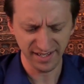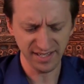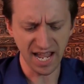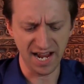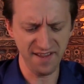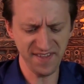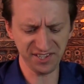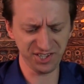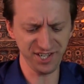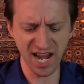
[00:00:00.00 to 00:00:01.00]
Yeah, and
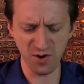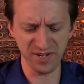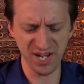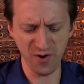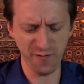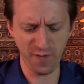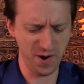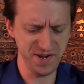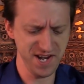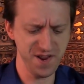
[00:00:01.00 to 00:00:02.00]
this snow is no
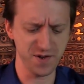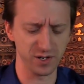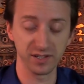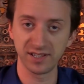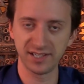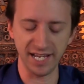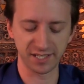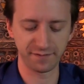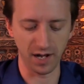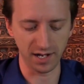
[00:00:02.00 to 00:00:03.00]
fun either,
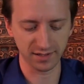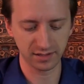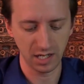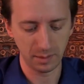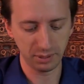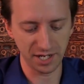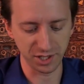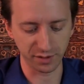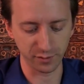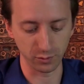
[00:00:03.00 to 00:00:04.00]
says Fox,
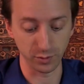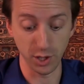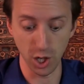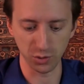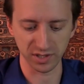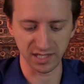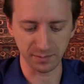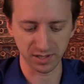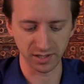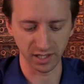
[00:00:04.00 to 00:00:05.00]
plunging through
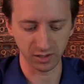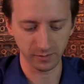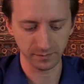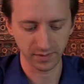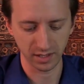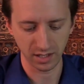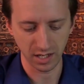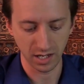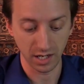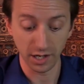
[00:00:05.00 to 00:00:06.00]
nose-deep snow.
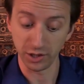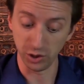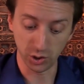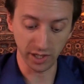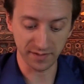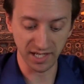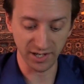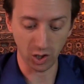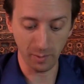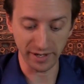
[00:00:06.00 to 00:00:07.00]
You could have stayed
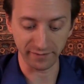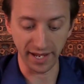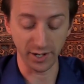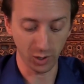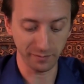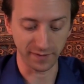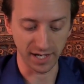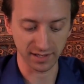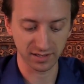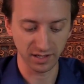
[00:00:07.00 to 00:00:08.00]
home at home,
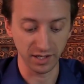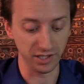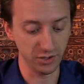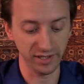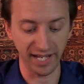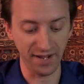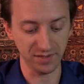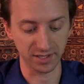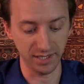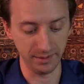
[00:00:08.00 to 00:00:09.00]
Fox. You didn't have
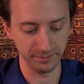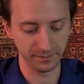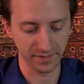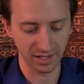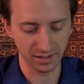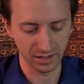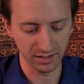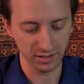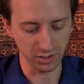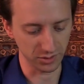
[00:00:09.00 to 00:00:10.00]
to come,
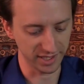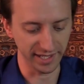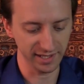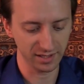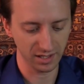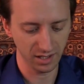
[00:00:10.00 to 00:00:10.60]
you say.